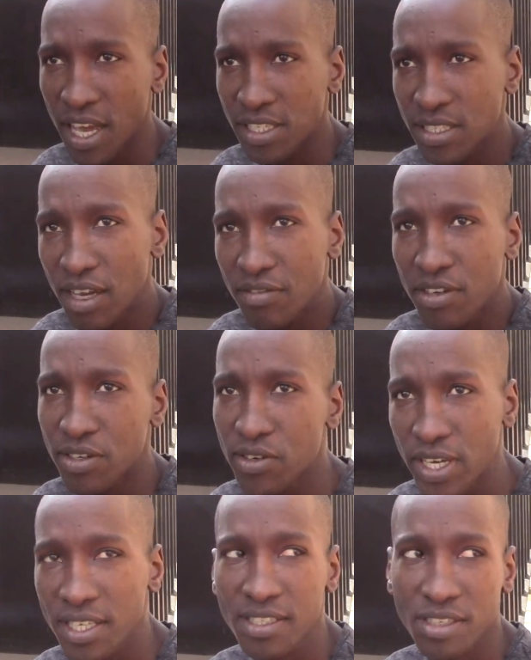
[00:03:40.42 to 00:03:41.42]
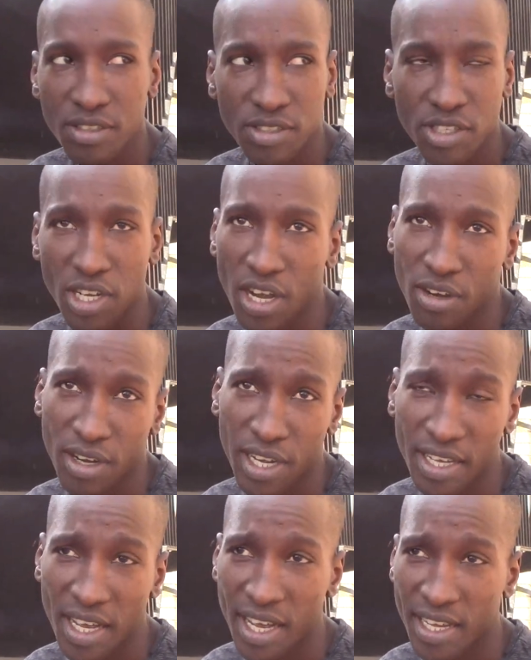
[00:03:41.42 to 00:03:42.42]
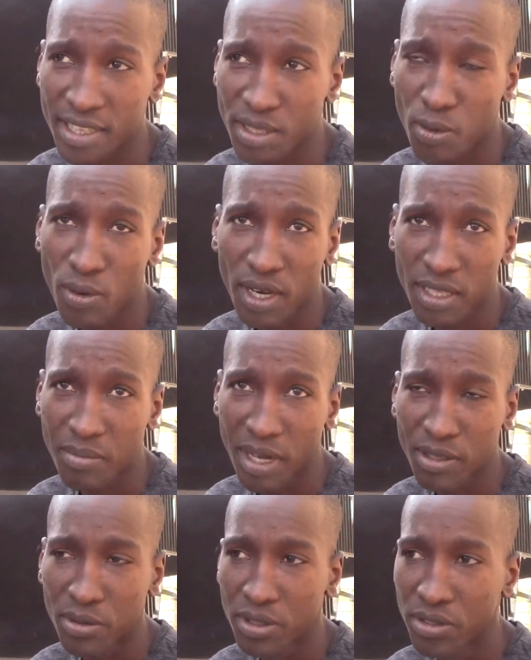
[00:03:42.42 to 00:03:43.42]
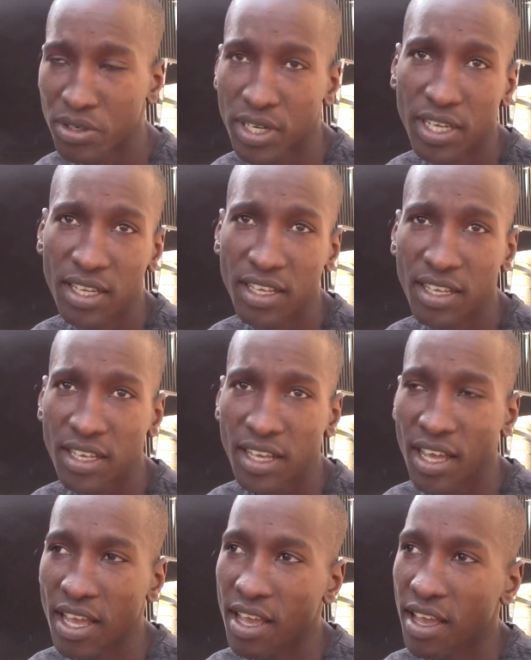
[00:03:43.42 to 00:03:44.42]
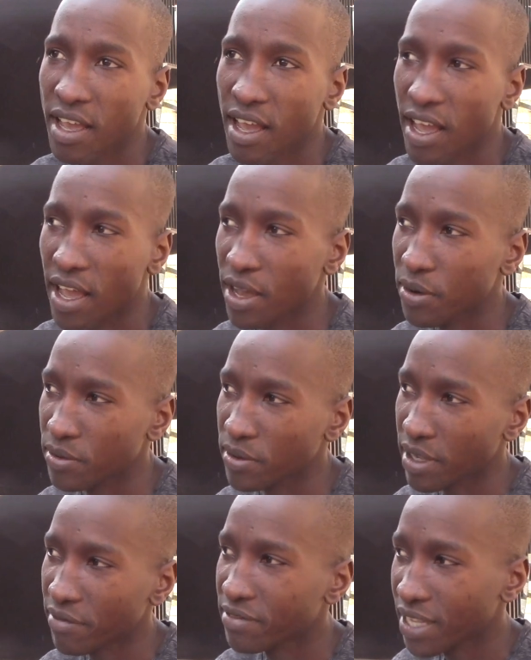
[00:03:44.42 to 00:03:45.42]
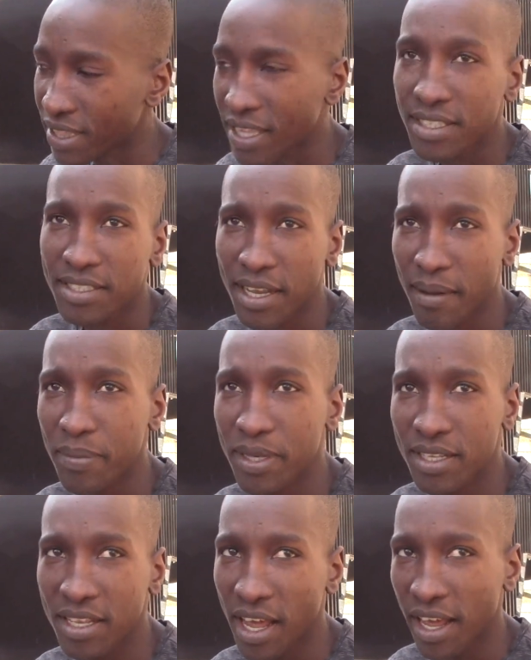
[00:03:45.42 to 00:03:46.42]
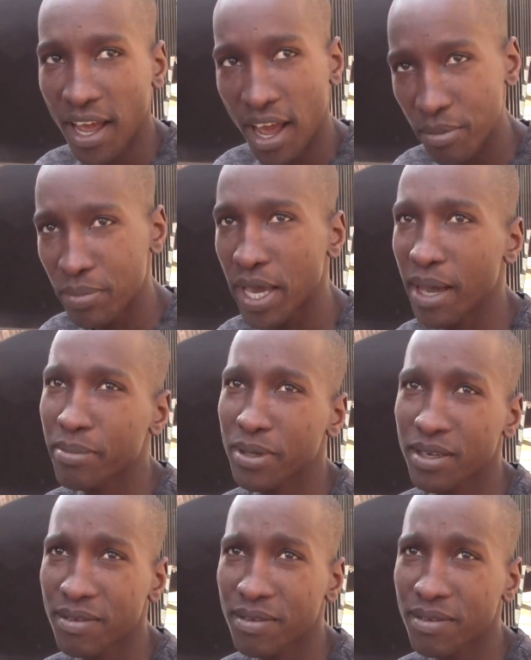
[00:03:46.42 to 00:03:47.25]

just have a good race because Chicago, I, I hit the wall at mile 23. Yeah. I, if that doesn't happen, I'll be happy